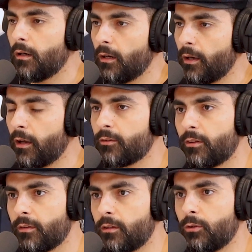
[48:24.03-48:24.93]
I actually
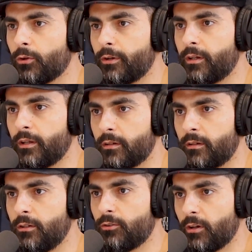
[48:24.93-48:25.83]
think you already did
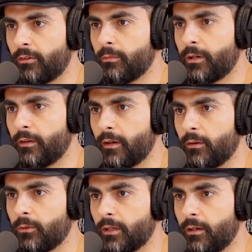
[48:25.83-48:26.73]
teach everybody
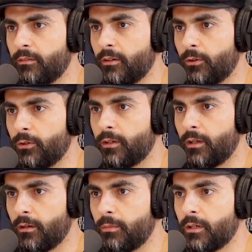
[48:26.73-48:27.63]
that without even know you
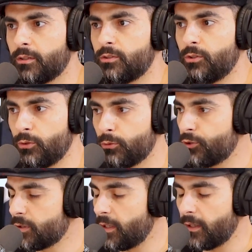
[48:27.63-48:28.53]
did, because you,
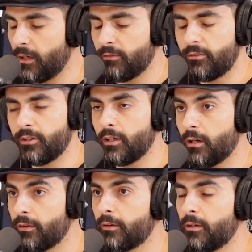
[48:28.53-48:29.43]
just like every
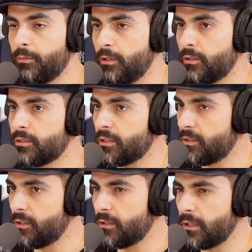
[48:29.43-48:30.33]
other comedian, says
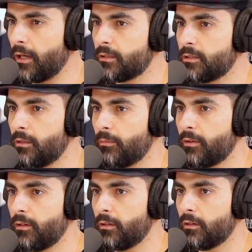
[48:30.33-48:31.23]
the exact same
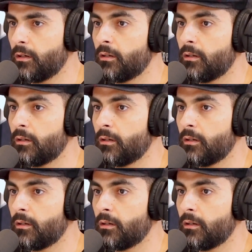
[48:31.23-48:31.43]
thing.